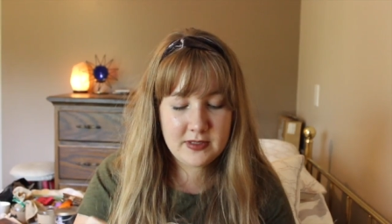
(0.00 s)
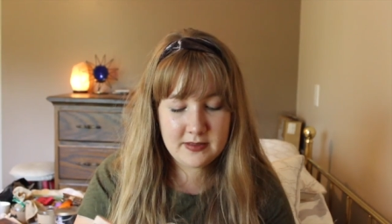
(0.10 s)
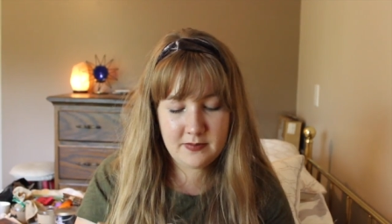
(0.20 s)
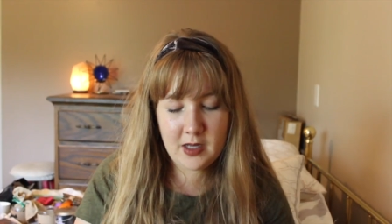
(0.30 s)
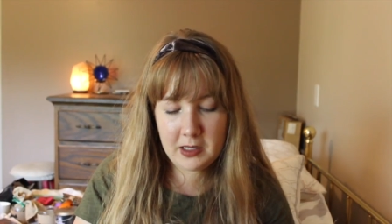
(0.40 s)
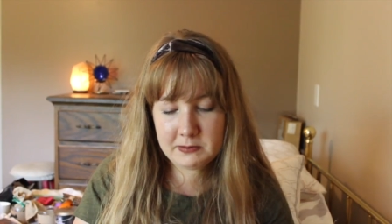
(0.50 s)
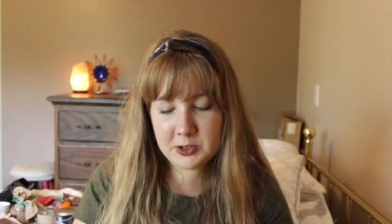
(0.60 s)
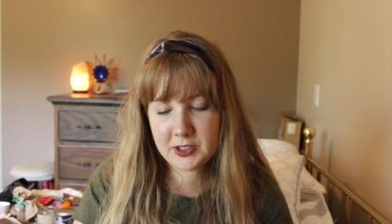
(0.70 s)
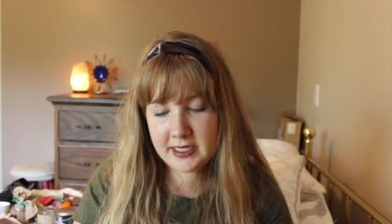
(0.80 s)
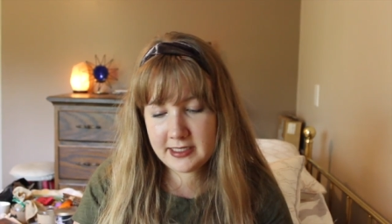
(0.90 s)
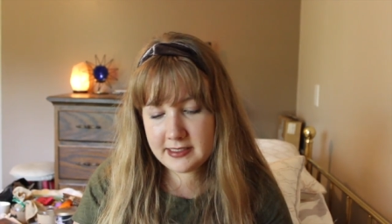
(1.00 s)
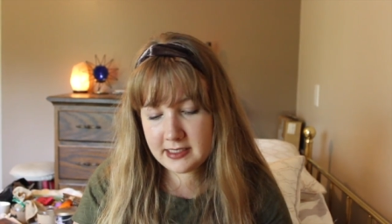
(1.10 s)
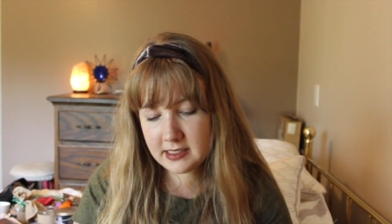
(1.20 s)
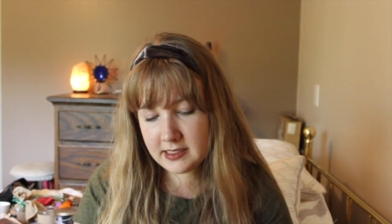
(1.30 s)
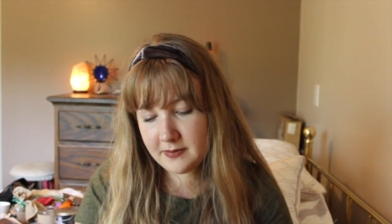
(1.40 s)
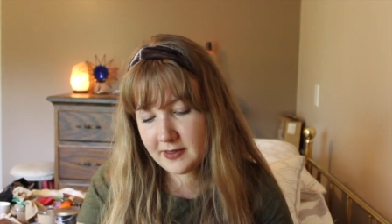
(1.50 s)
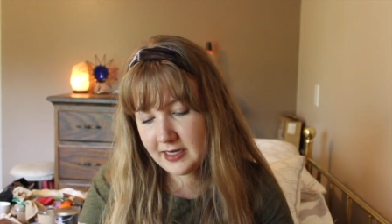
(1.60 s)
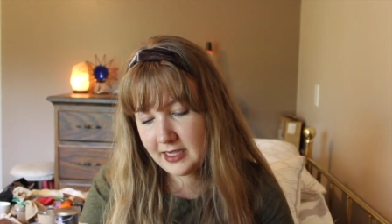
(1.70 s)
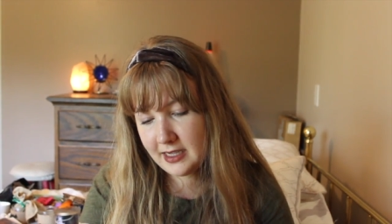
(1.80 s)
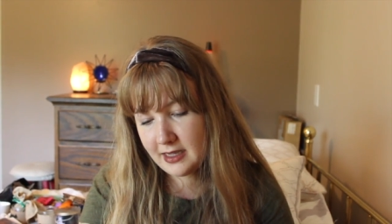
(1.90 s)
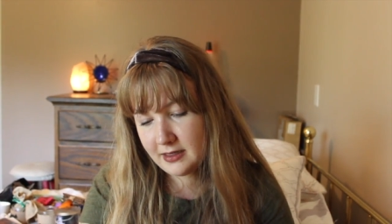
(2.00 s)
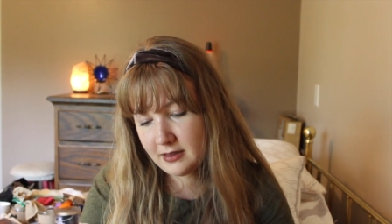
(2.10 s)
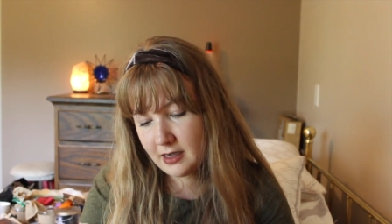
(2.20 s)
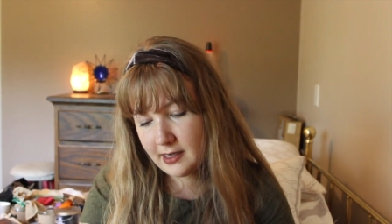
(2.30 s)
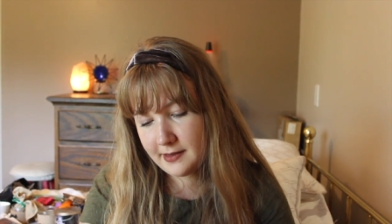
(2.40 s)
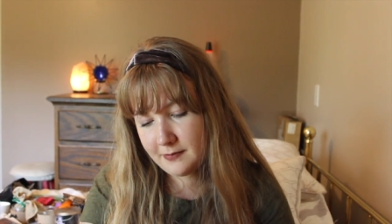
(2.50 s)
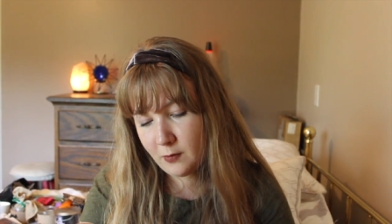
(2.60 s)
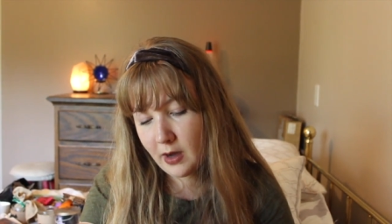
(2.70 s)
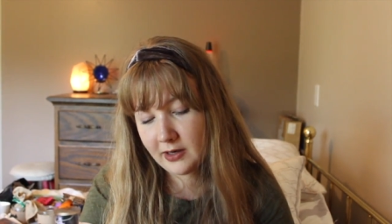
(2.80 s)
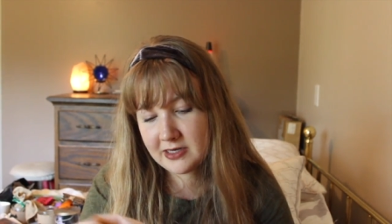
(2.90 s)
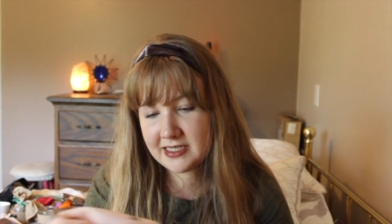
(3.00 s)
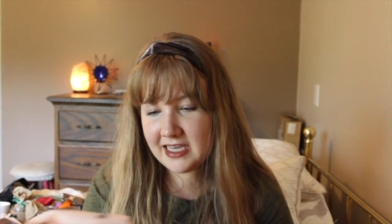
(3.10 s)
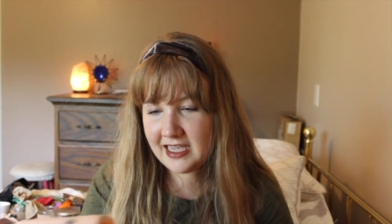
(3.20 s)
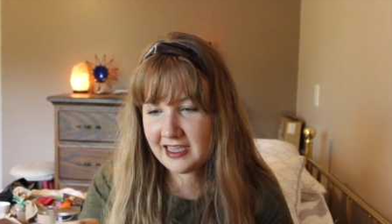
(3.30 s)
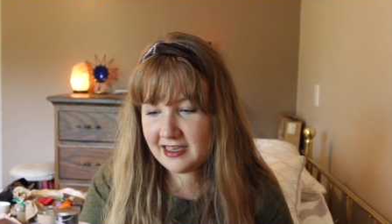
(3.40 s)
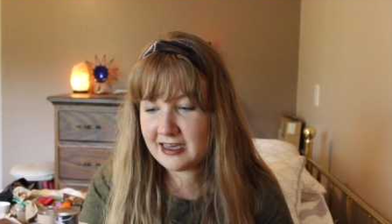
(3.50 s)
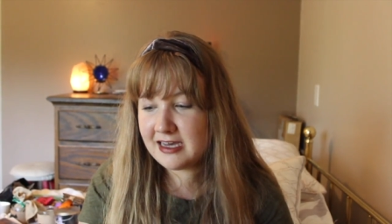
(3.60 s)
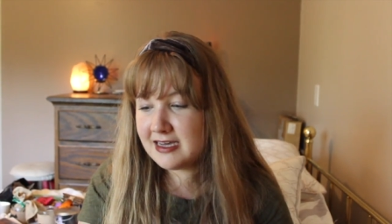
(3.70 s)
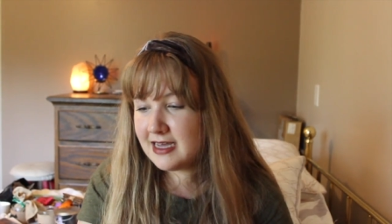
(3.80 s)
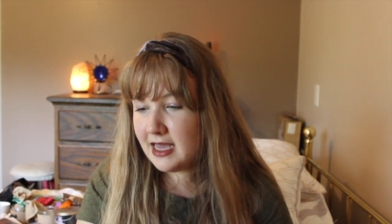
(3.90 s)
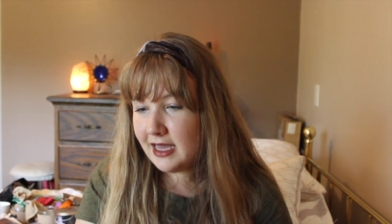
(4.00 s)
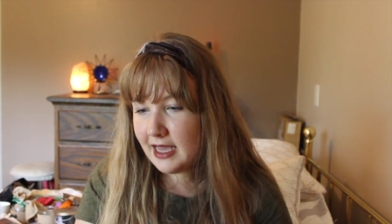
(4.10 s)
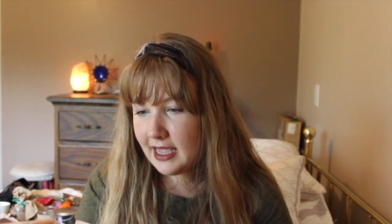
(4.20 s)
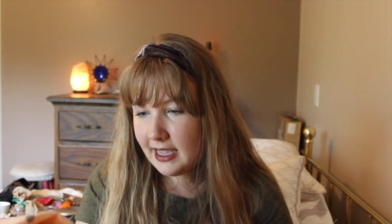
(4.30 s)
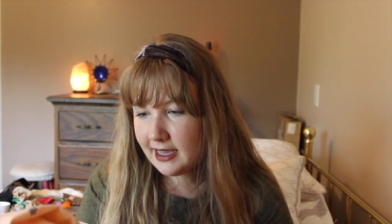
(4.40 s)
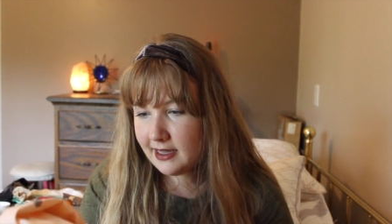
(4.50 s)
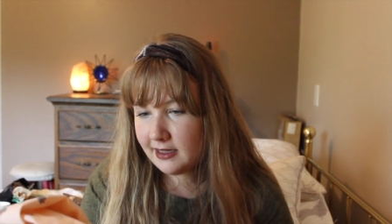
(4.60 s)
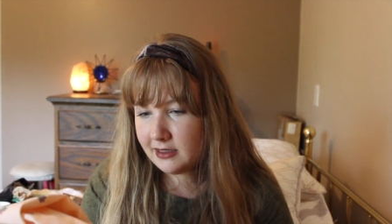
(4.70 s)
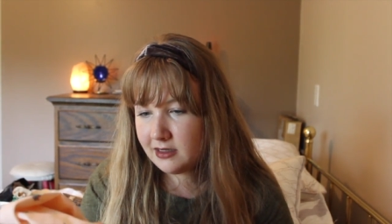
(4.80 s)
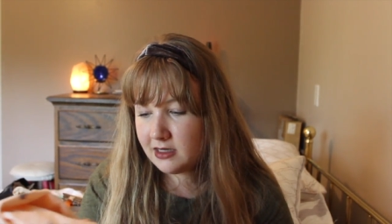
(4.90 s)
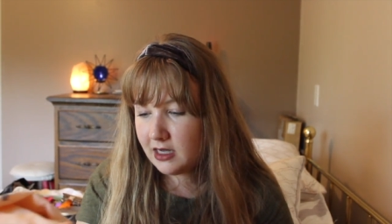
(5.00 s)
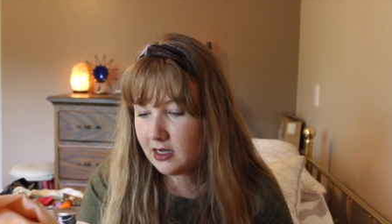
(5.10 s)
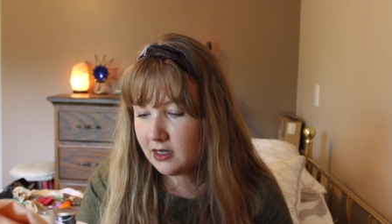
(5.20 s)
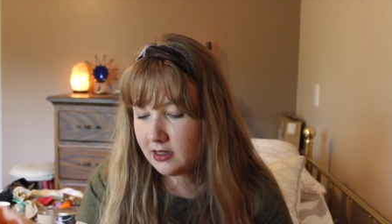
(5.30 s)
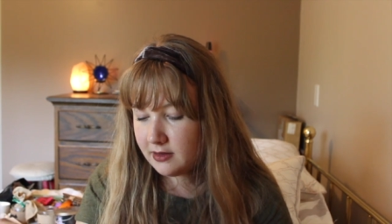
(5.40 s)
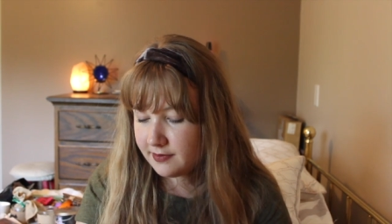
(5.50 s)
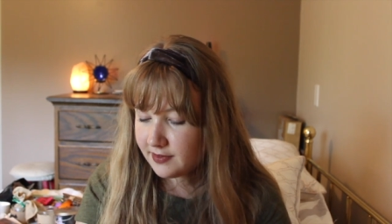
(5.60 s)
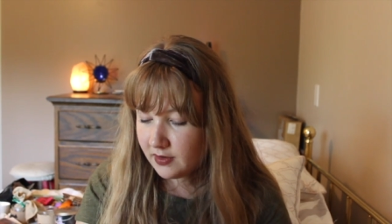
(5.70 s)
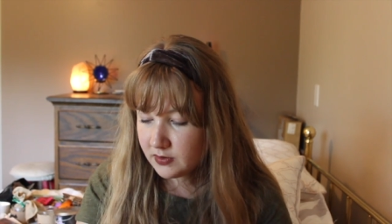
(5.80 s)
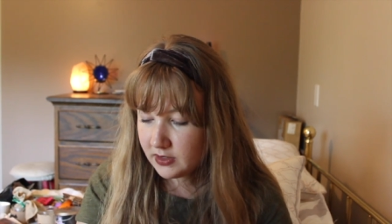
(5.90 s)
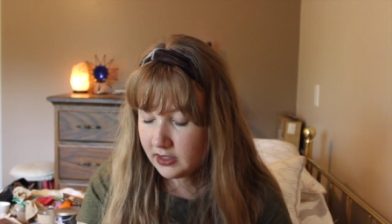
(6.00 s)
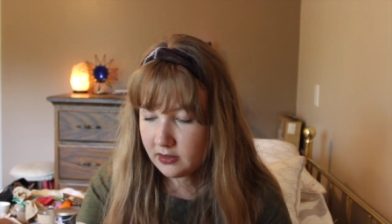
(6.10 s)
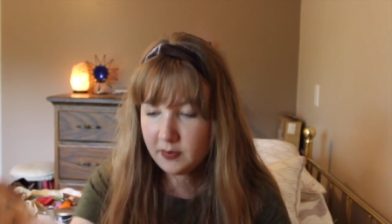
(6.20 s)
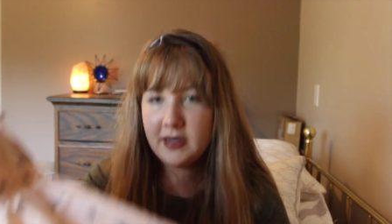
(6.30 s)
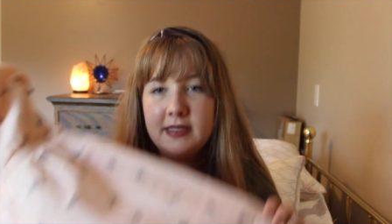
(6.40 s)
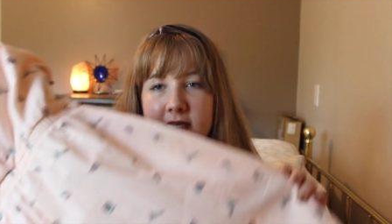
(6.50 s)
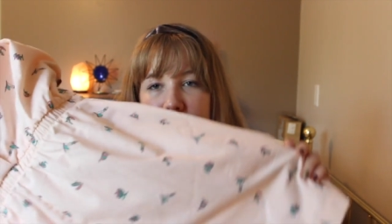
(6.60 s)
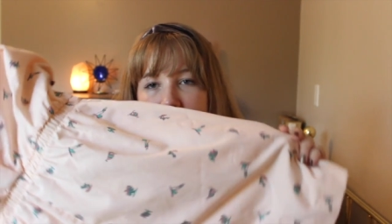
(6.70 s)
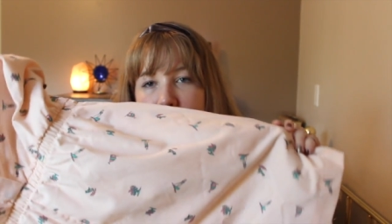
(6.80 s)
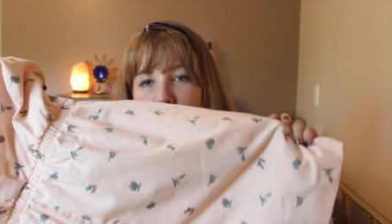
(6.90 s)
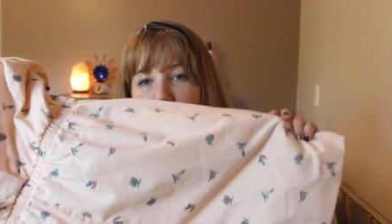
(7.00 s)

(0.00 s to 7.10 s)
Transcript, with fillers: with some palm trees, somebody um, water skiing, and uh, those are the little prints and it's like